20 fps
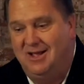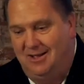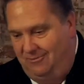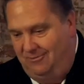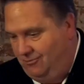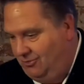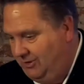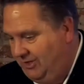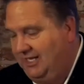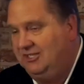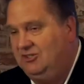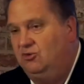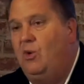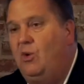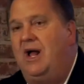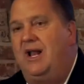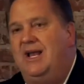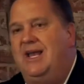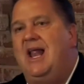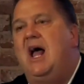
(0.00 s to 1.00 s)
Well, guess
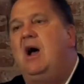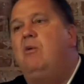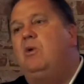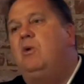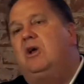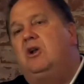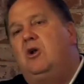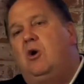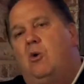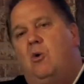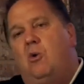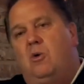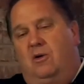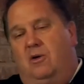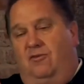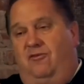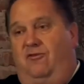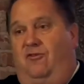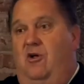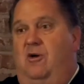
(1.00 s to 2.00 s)
what? Now we're going to order
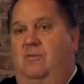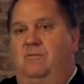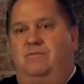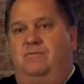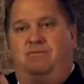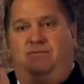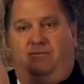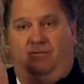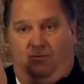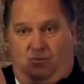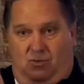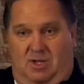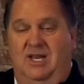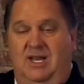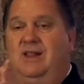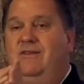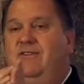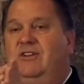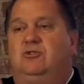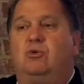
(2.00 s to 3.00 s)
from
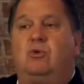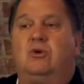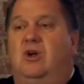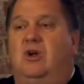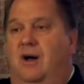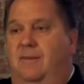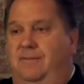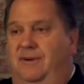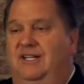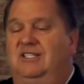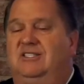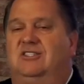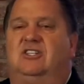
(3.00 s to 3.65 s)
individual companies.